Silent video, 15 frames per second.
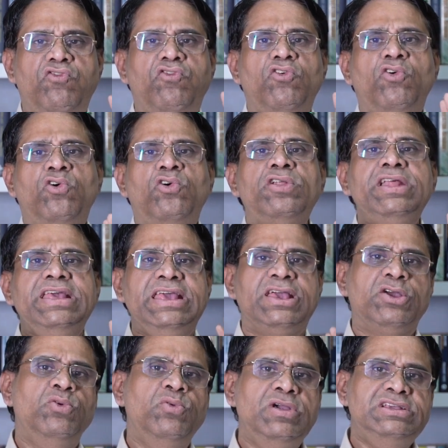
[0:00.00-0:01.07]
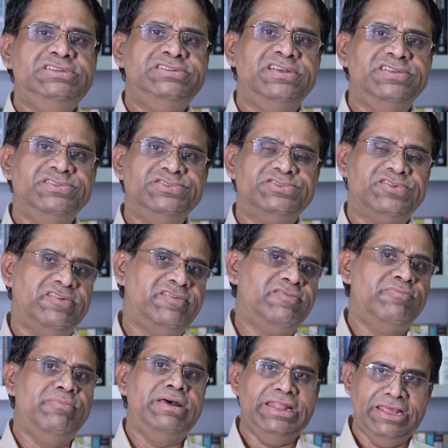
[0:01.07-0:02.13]
four equations of
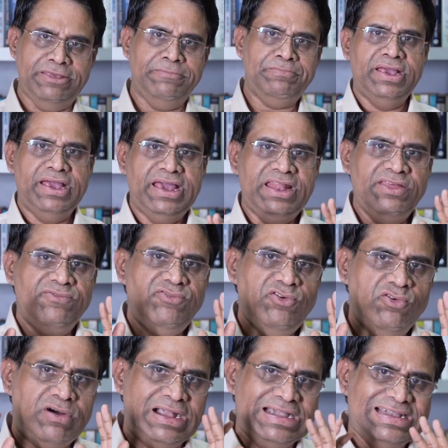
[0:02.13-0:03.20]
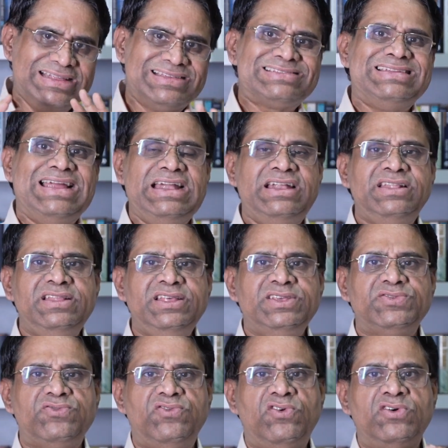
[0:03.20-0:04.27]
money. And if you understand
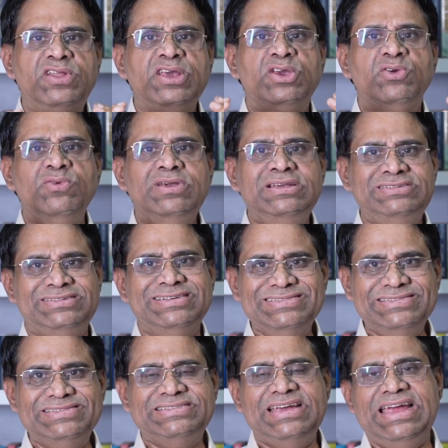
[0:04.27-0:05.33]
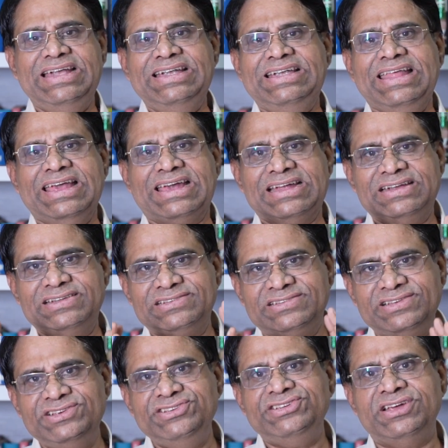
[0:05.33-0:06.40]
these four equations and take a
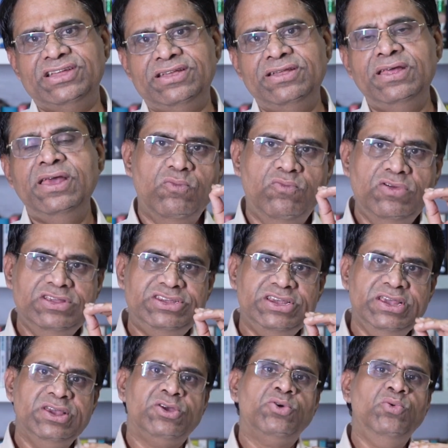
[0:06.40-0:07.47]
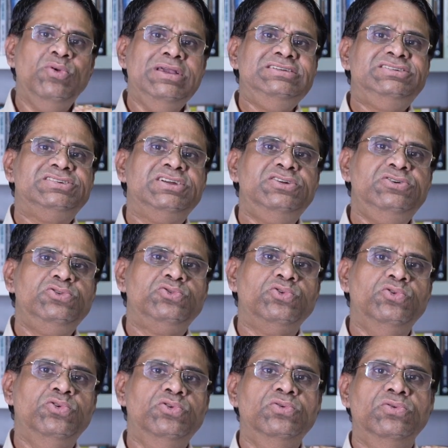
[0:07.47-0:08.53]
decision which equation
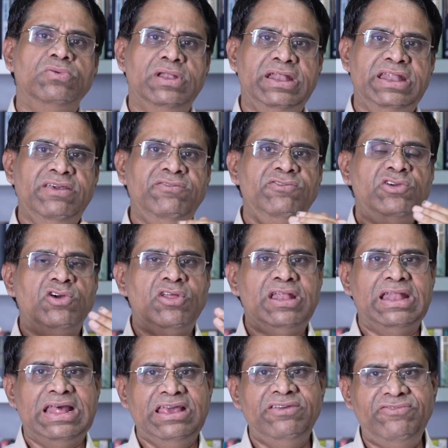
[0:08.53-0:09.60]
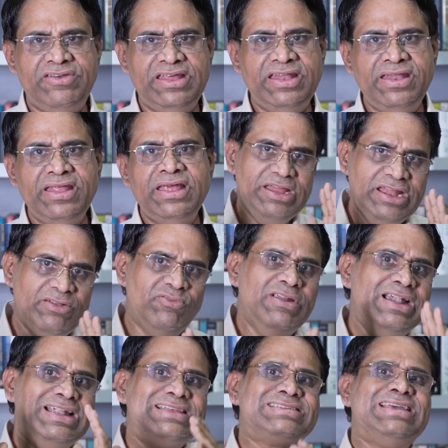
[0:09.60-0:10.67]
to live your life in, it
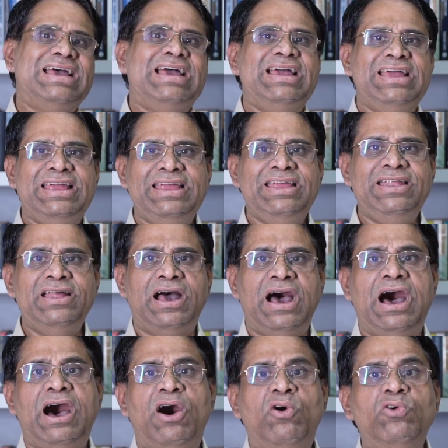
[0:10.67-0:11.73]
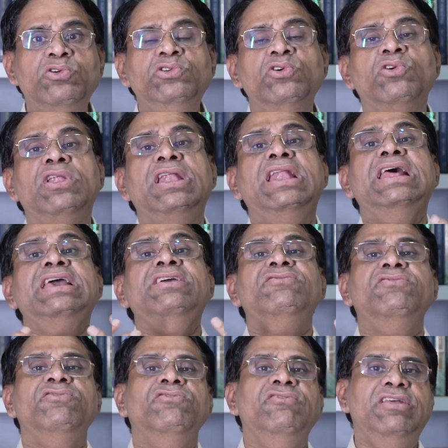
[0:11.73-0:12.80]
will decide how your
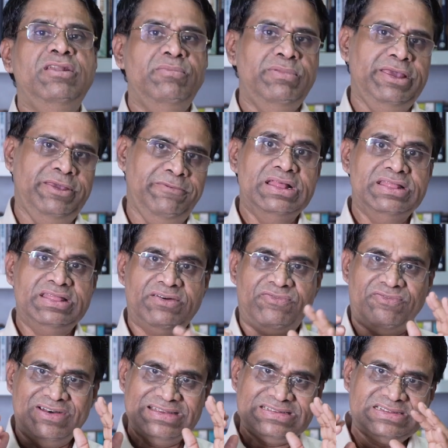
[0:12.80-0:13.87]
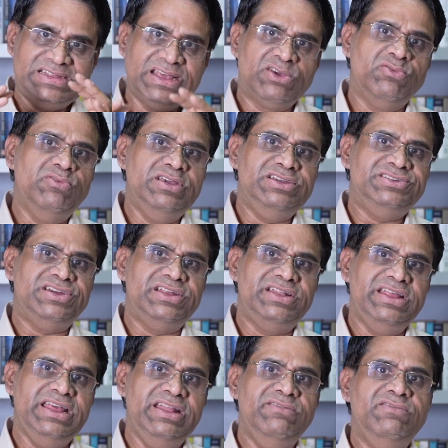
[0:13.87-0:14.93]
life will be. The first
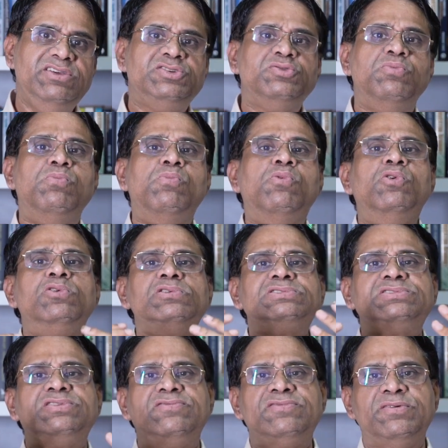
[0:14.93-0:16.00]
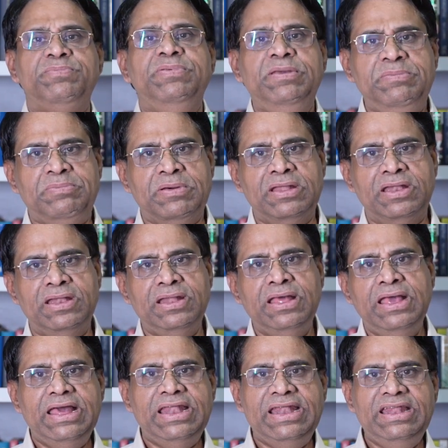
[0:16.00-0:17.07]
equation in which most of the people
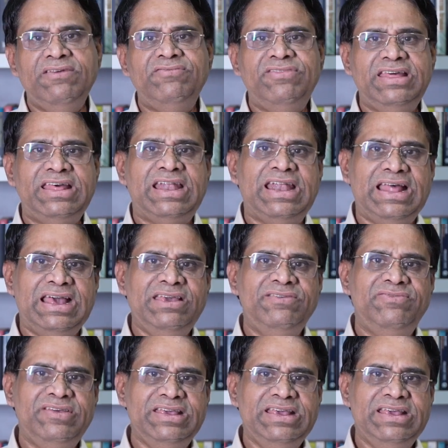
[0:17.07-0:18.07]
live their life